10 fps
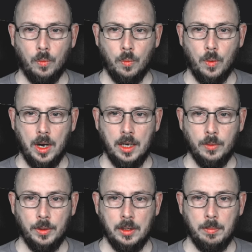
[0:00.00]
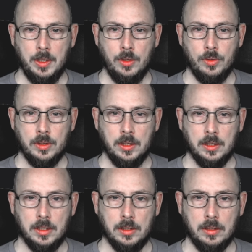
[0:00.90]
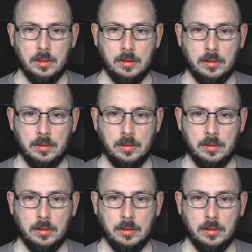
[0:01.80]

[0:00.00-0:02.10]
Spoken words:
Why would it be using this?